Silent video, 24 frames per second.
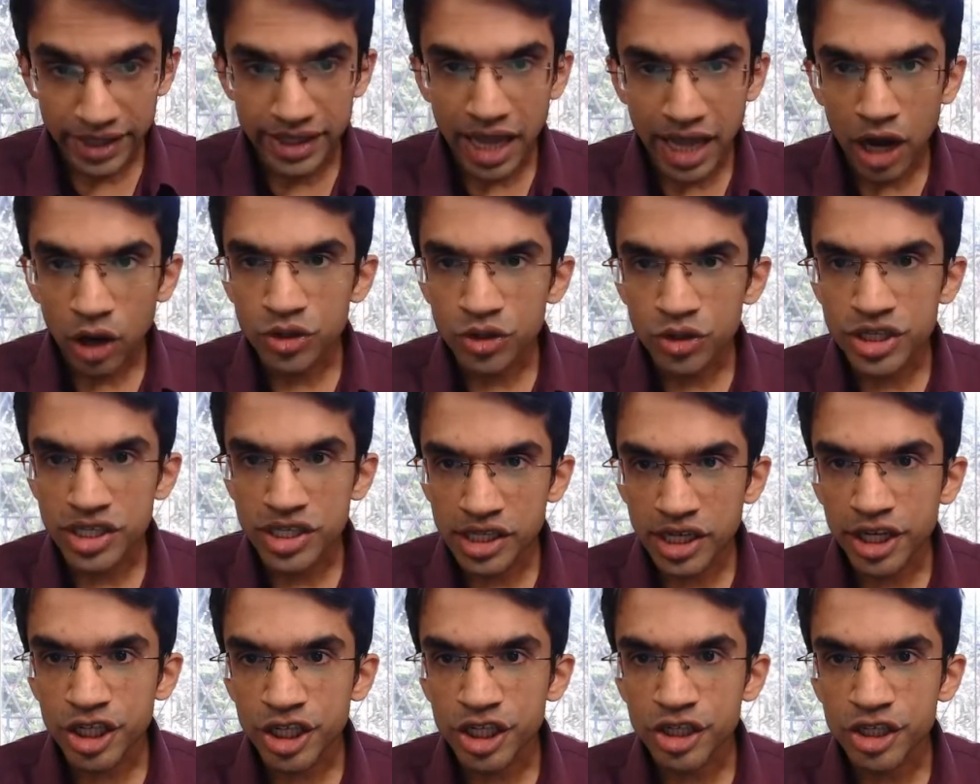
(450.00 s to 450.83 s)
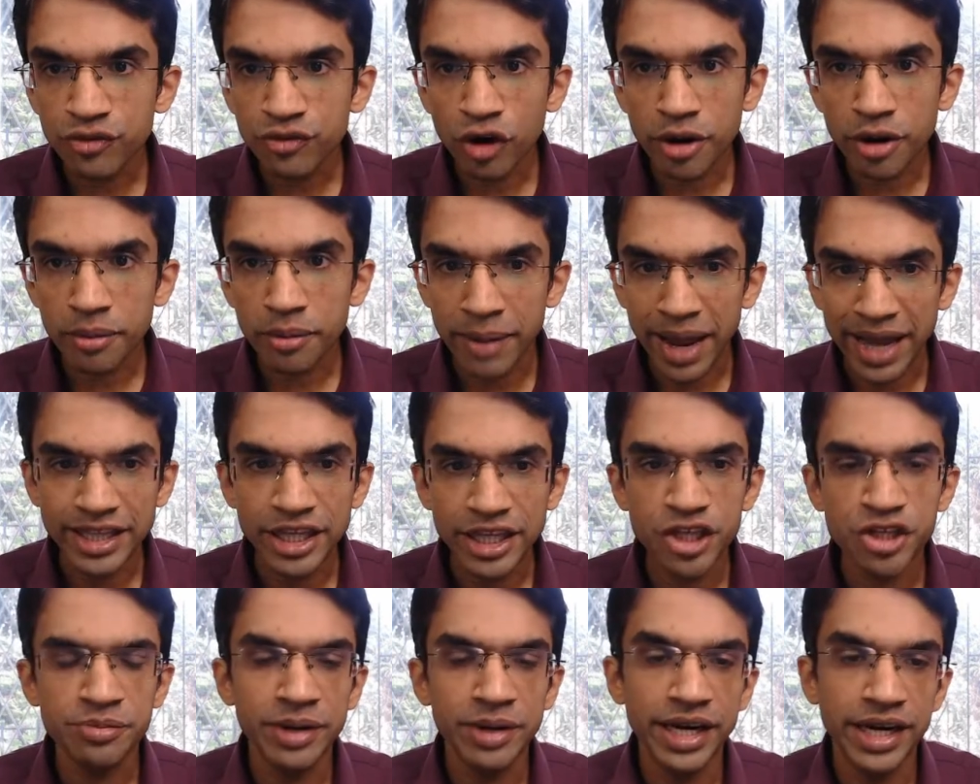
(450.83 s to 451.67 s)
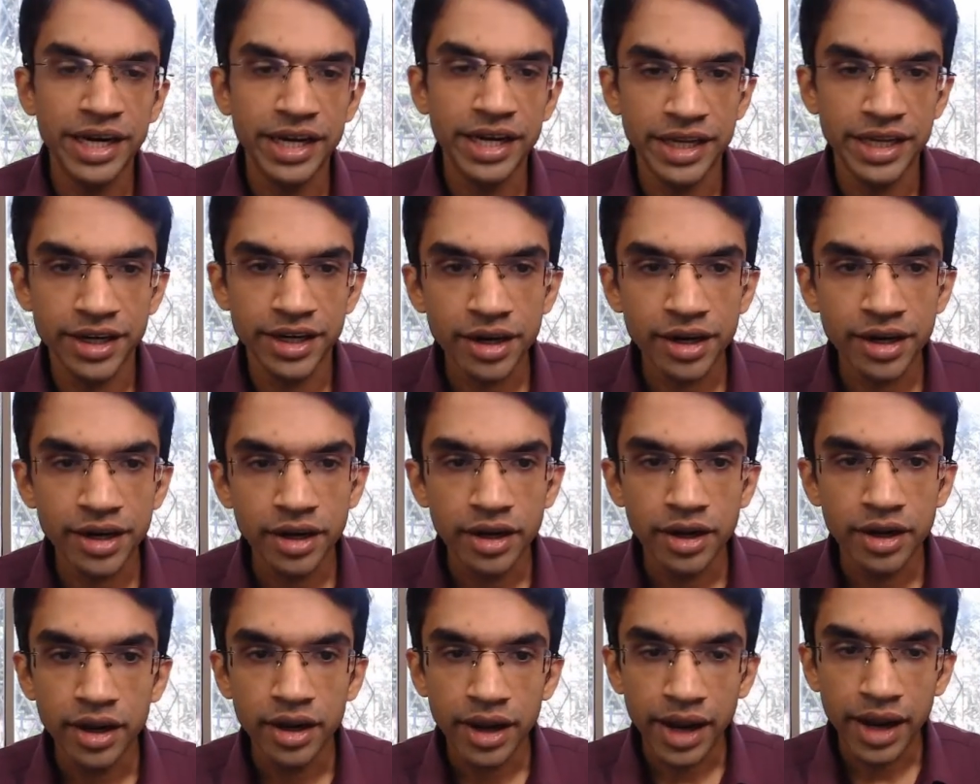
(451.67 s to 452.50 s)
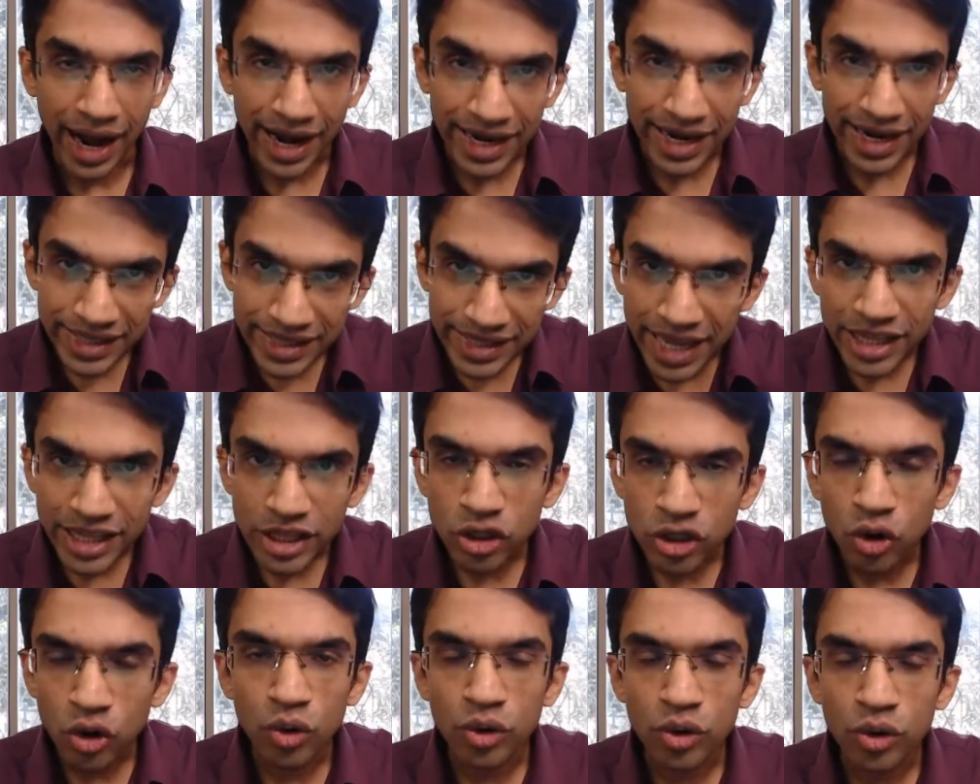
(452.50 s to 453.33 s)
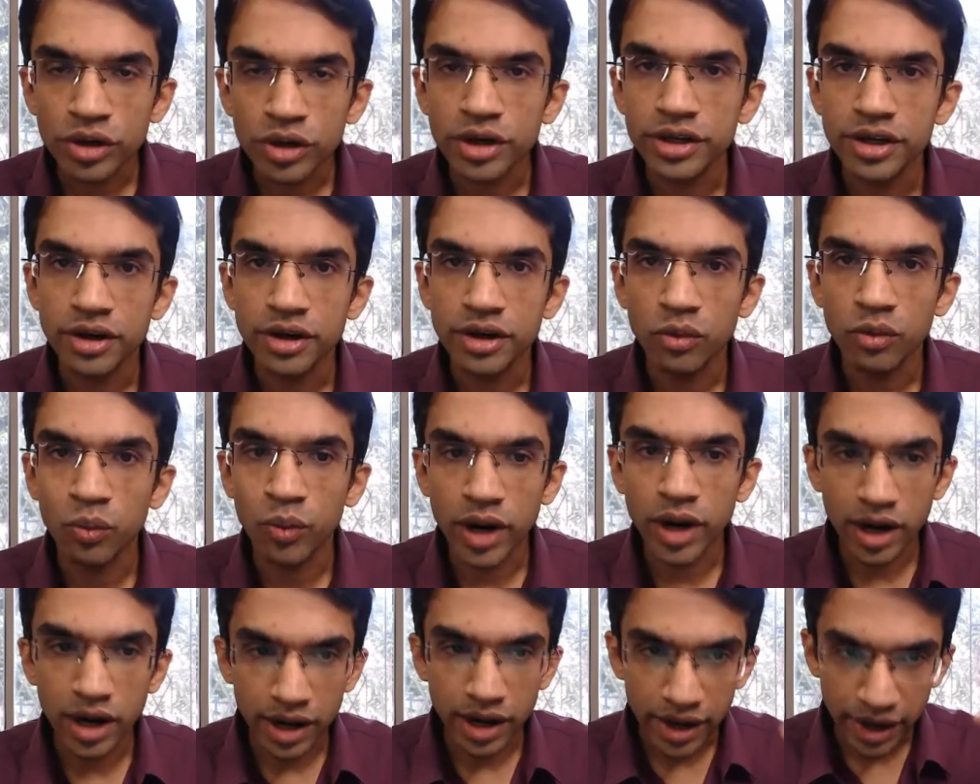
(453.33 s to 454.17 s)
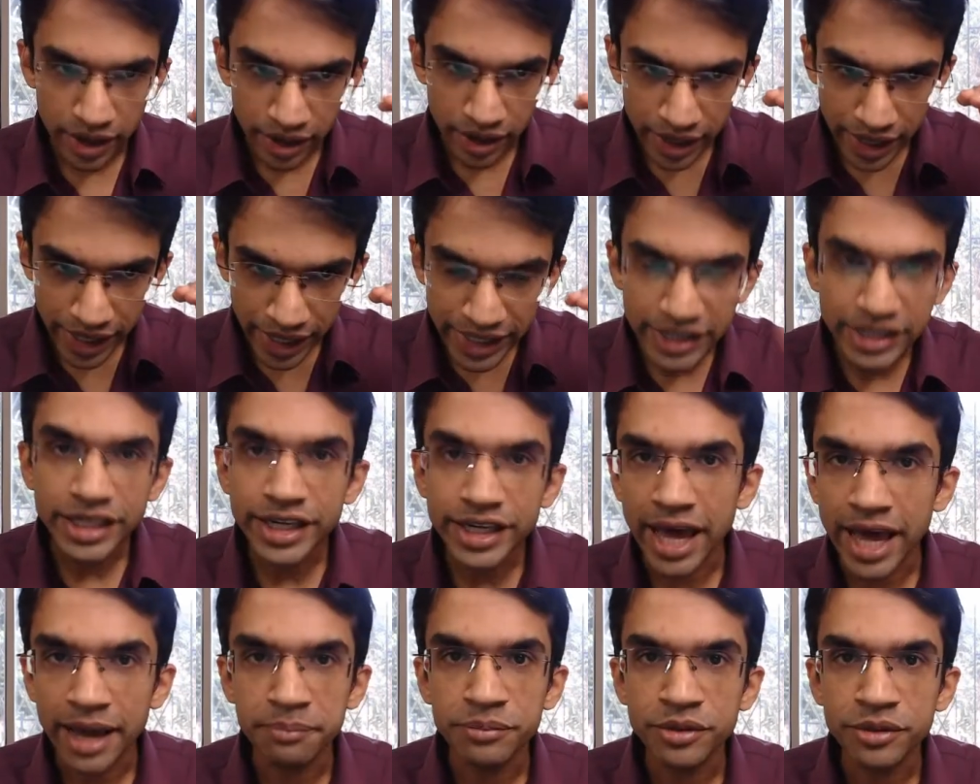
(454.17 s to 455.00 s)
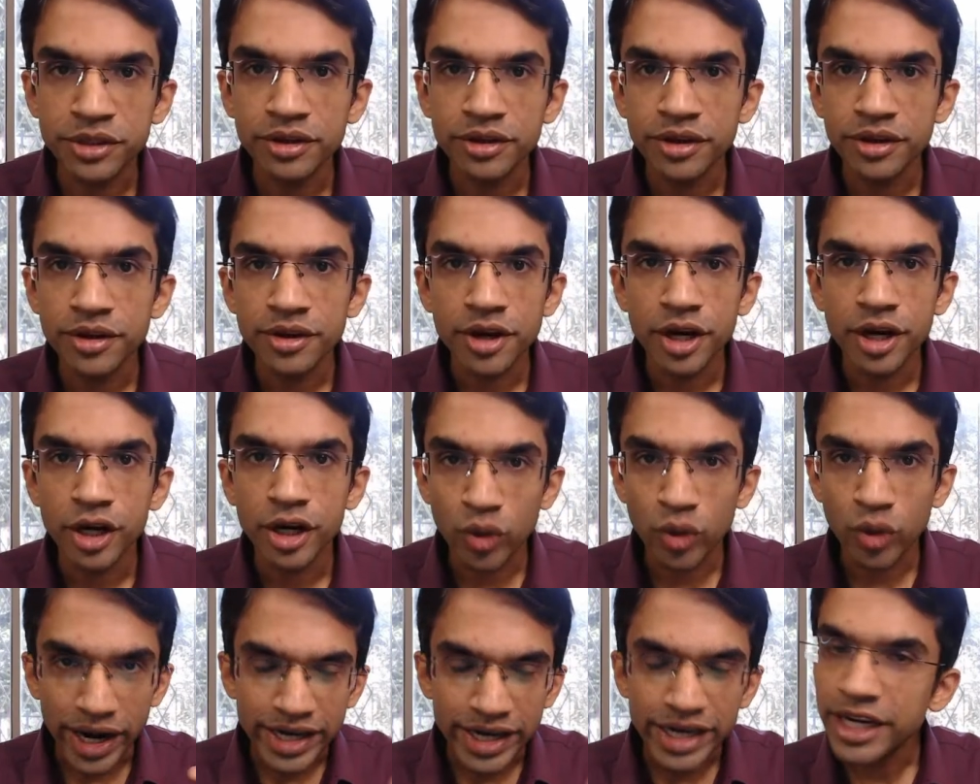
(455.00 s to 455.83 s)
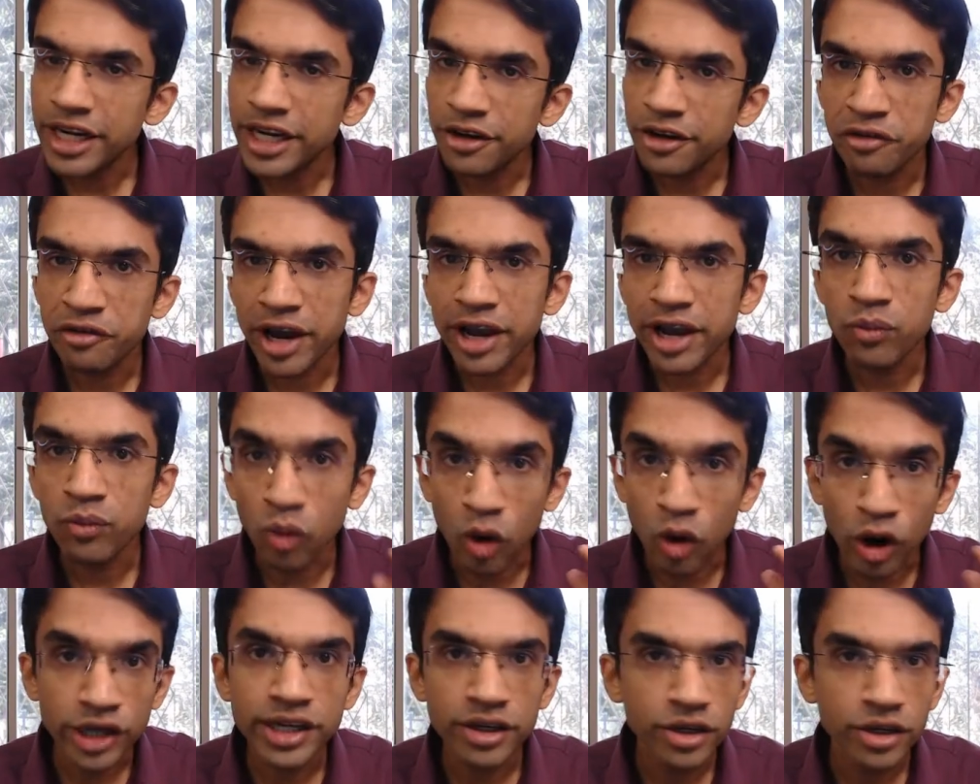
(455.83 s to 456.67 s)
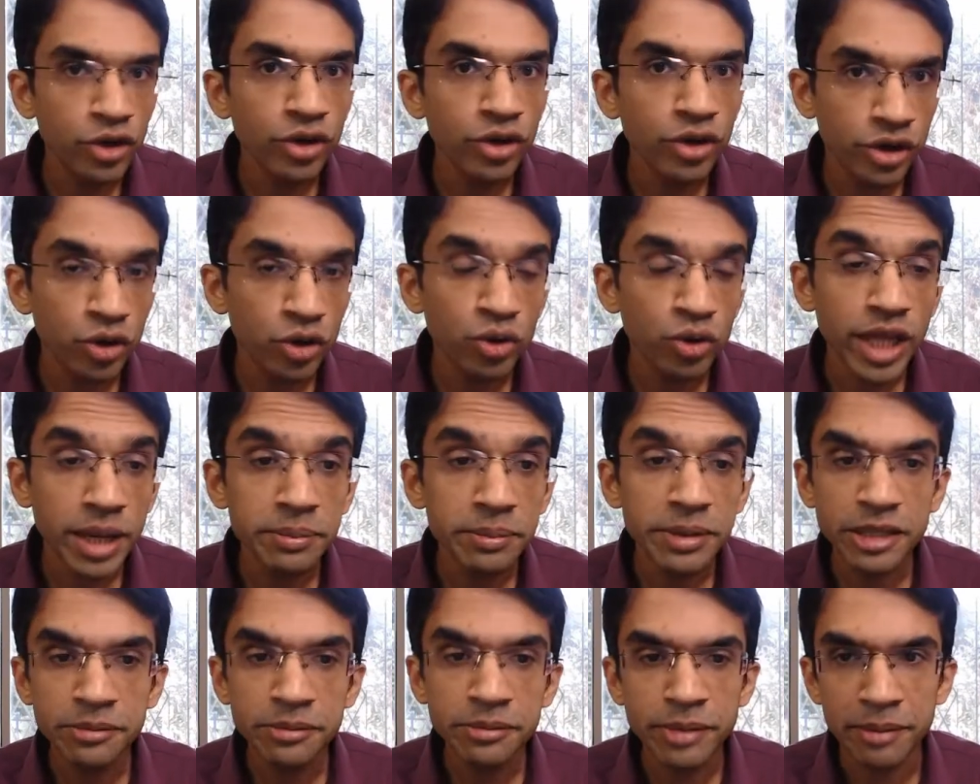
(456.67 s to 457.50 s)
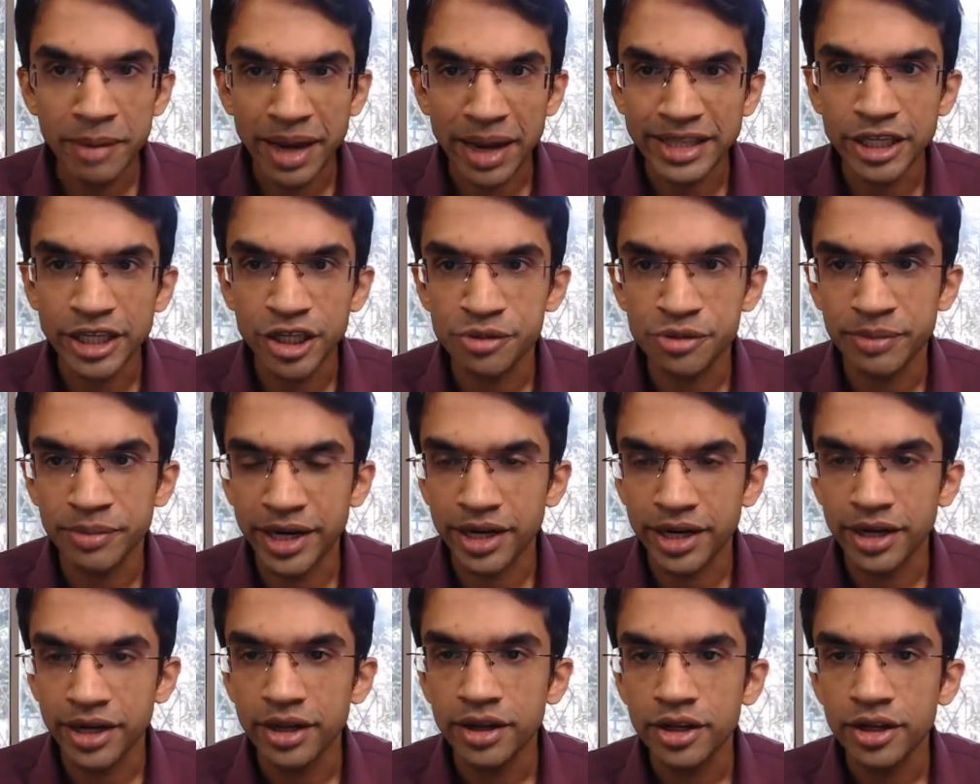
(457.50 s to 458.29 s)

now search for management here and then go in depth to identify what do they mean by management.